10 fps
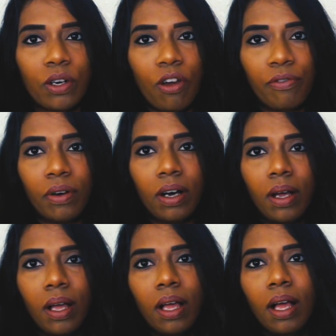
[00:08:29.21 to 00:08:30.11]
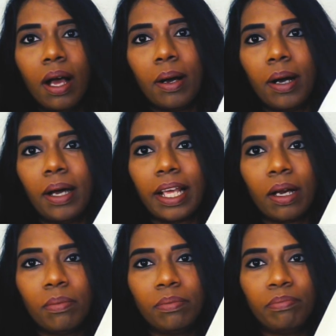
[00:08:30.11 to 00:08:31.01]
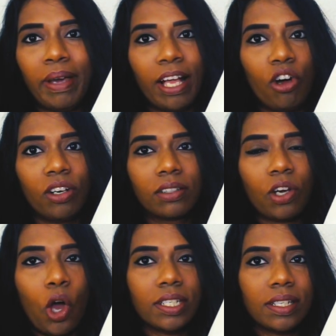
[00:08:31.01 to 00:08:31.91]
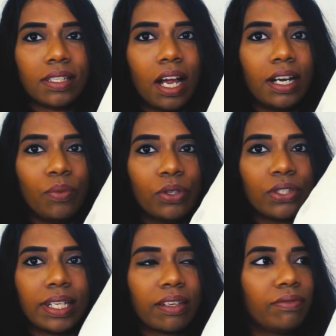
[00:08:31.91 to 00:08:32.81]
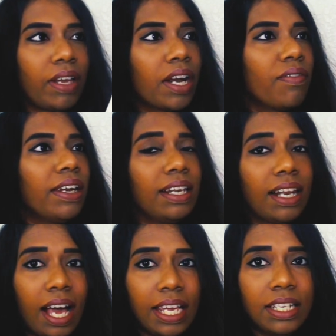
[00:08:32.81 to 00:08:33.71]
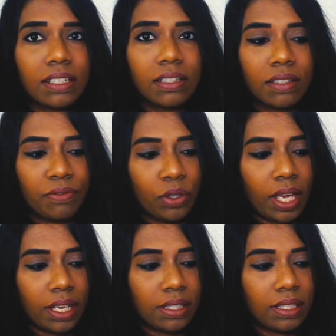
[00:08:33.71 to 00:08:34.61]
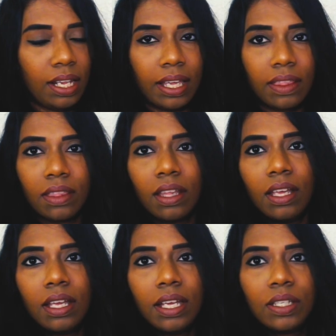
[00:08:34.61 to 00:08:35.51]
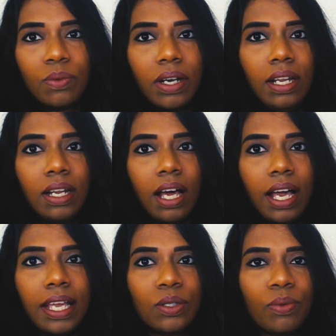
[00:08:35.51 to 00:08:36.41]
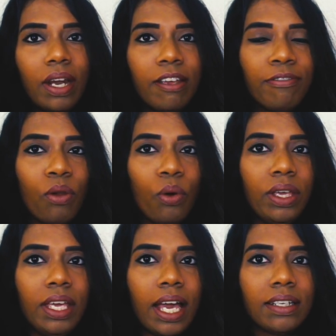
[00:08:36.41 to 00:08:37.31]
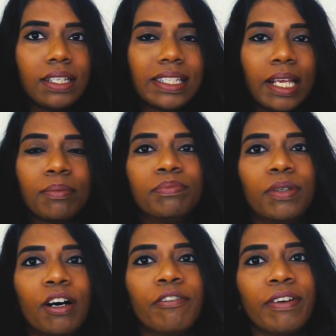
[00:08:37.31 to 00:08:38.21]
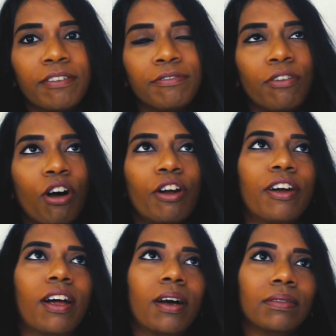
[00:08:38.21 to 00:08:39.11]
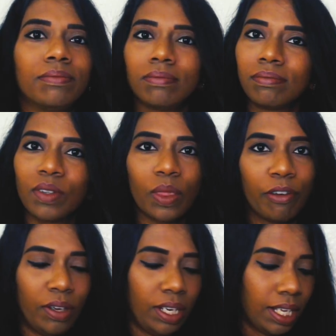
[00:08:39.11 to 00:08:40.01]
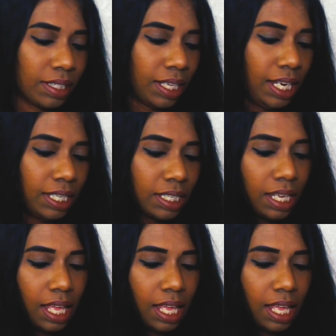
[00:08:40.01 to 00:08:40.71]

one of uh, uh, like a Bengal cotton sari, which is like very, very light. You can see like it's very light very flowy and it's like perfect for uh, the phoenix heat